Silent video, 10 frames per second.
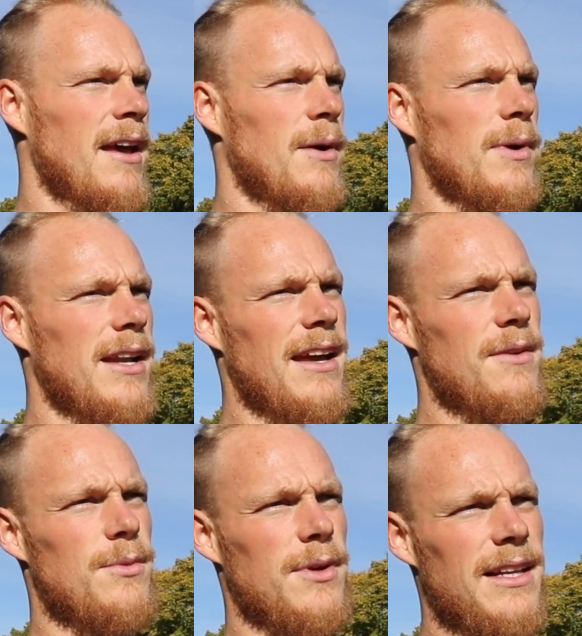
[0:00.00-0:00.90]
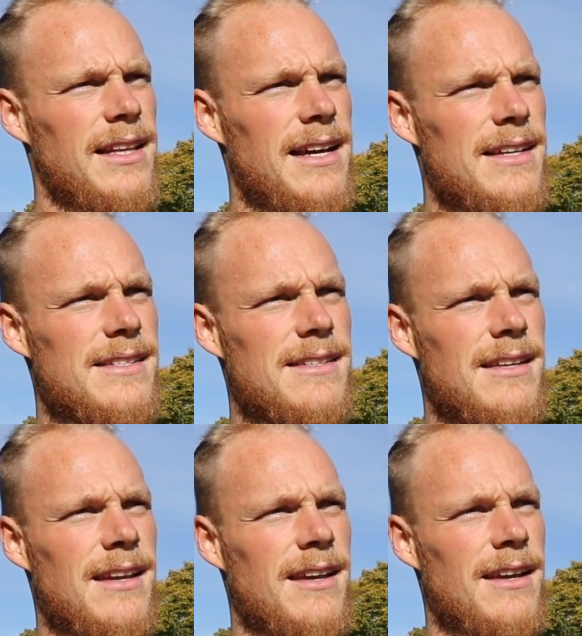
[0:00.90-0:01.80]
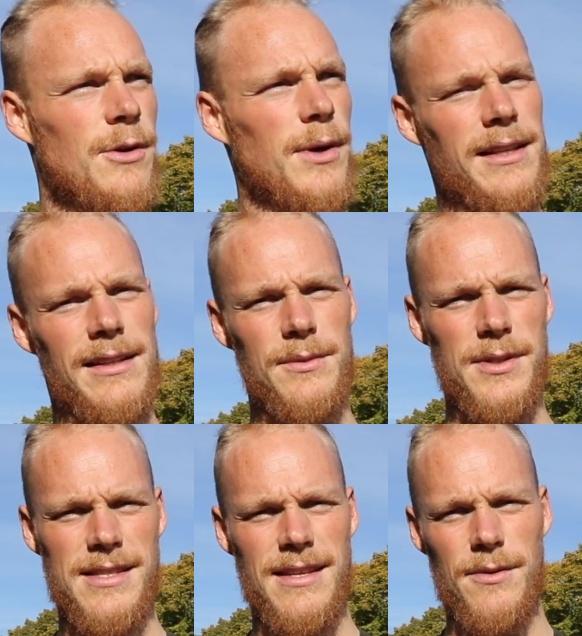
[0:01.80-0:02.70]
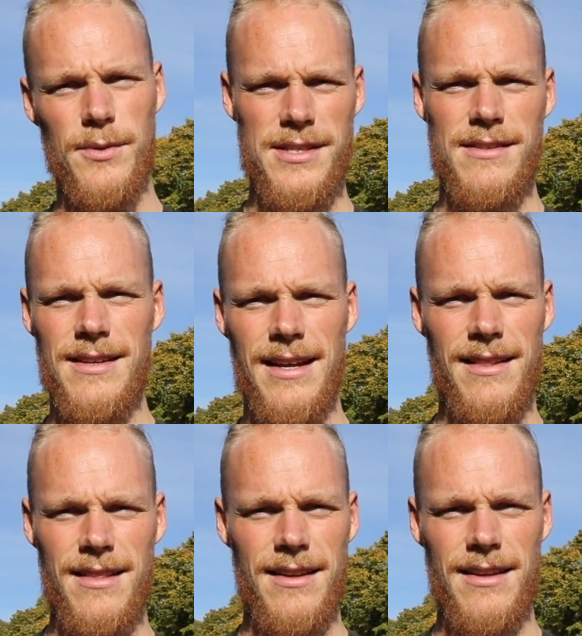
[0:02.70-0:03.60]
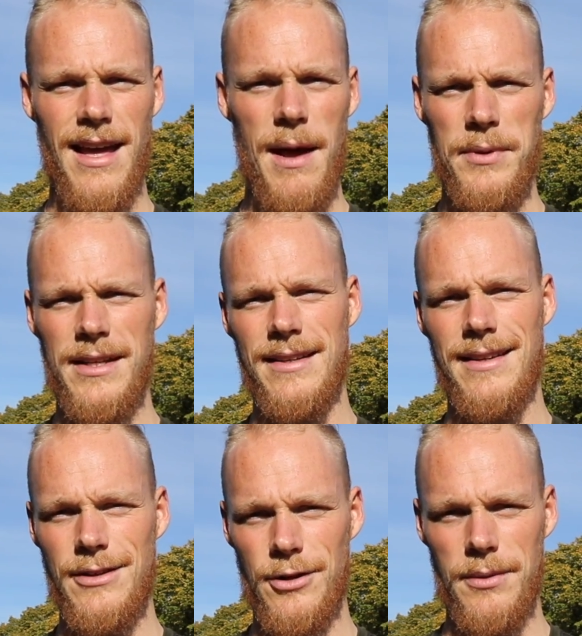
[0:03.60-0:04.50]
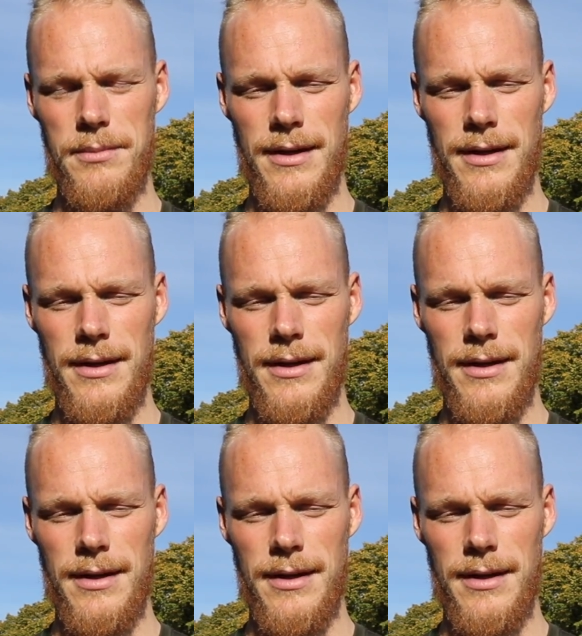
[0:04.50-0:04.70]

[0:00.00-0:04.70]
what I realized quickly was there wasn't anything happening in Europe.